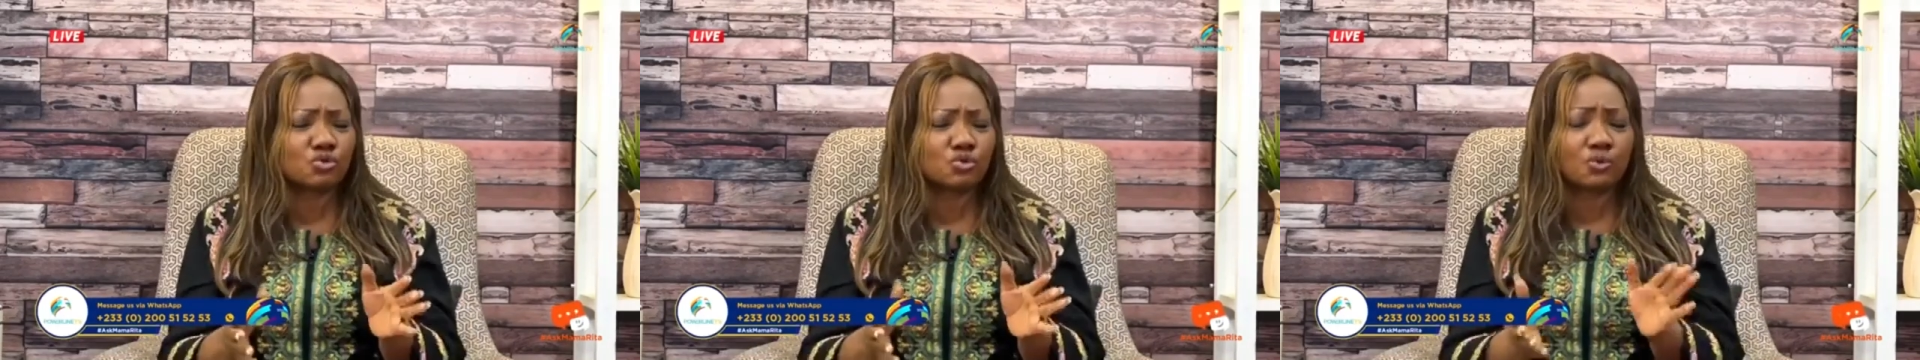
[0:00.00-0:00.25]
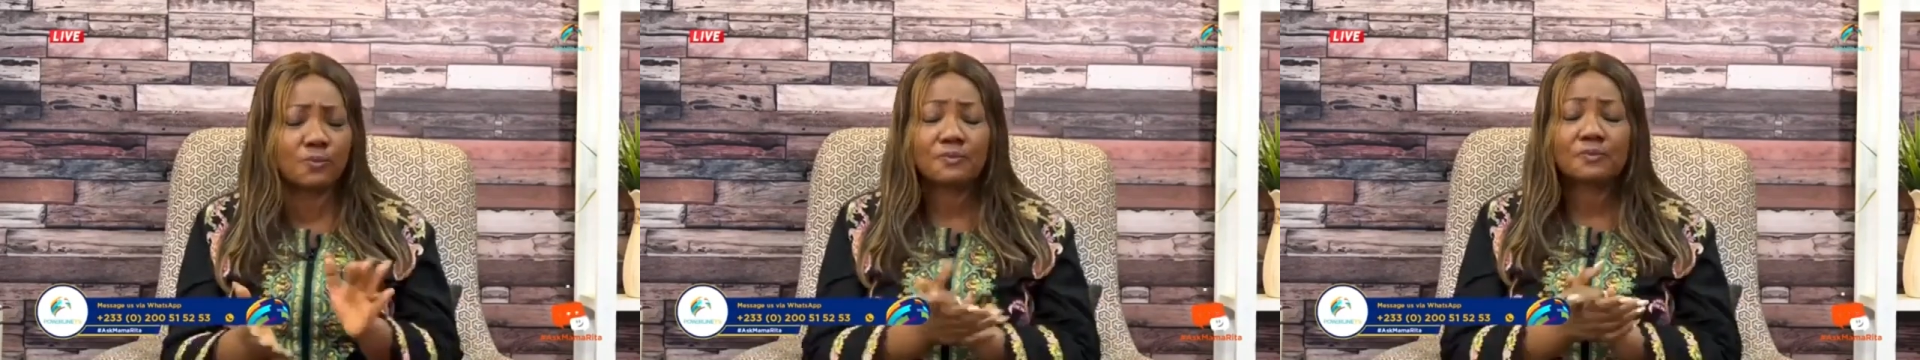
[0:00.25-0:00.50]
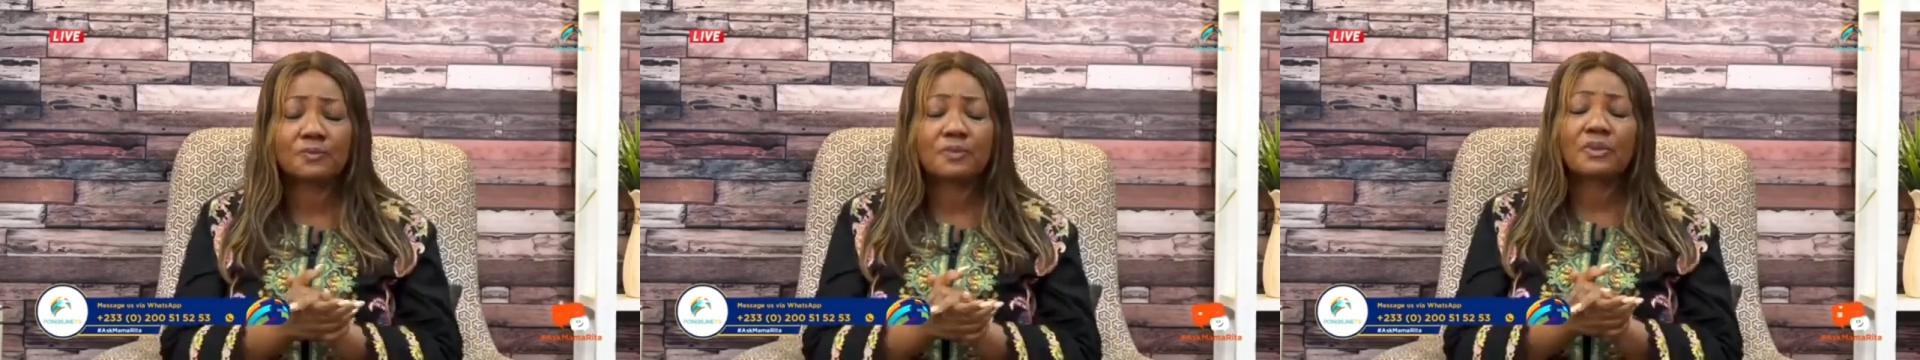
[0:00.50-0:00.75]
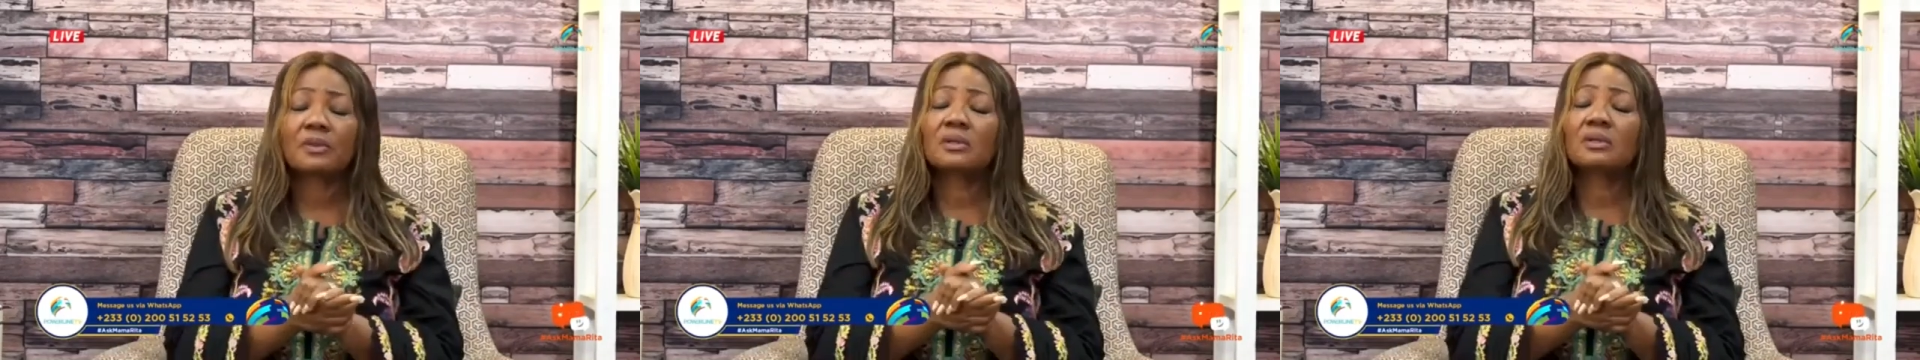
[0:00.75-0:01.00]
do.
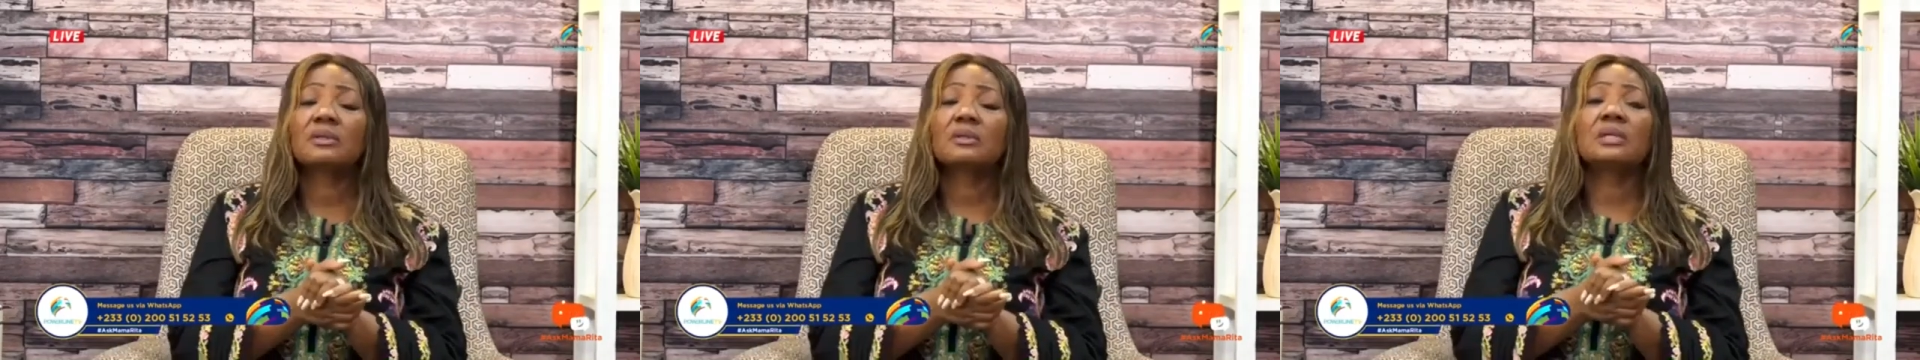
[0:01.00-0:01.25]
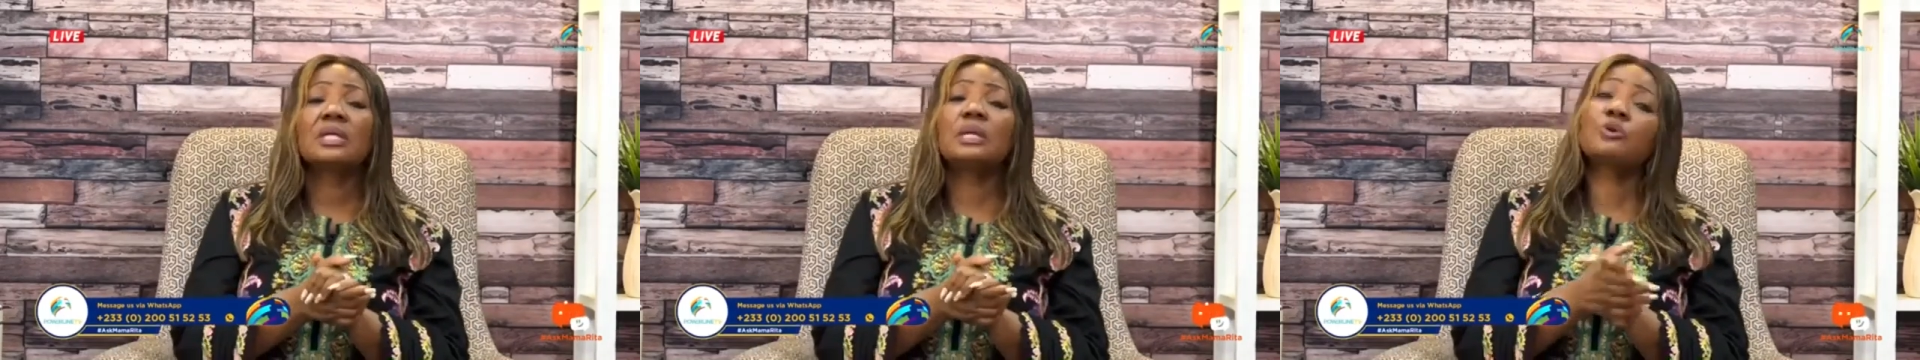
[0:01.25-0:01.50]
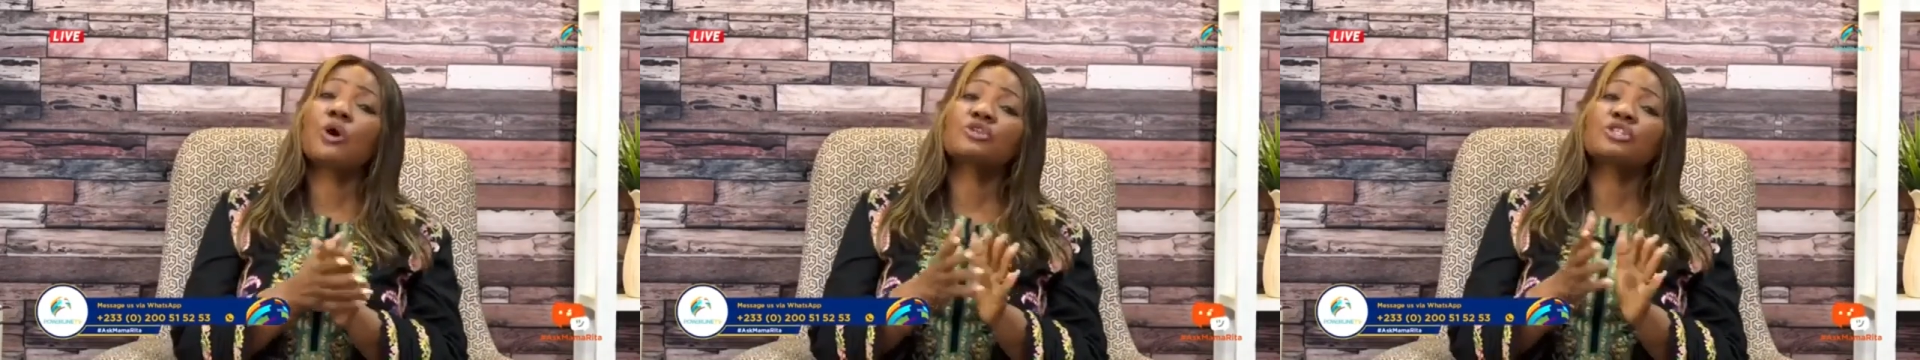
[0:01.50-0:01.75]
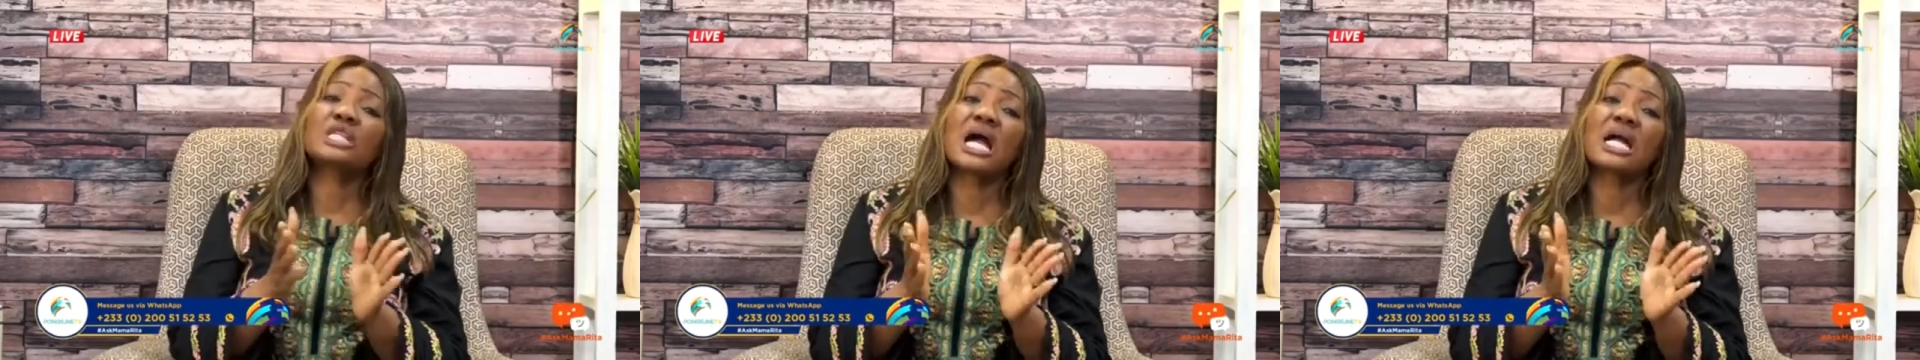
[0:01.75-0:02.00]
He
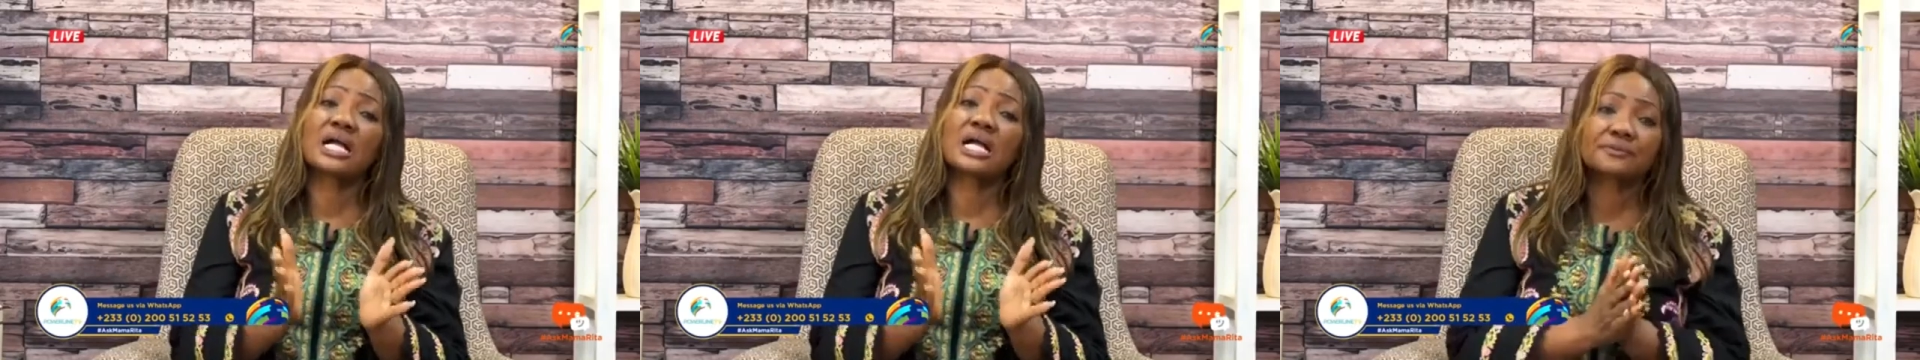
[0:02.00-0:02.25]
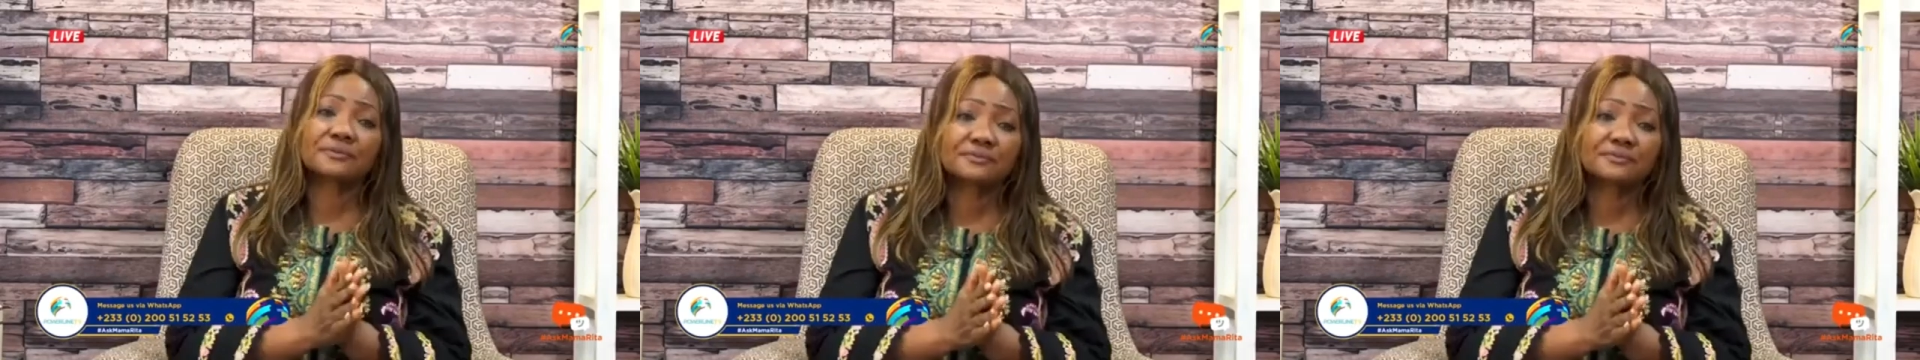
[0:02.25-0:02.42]
brought trunk.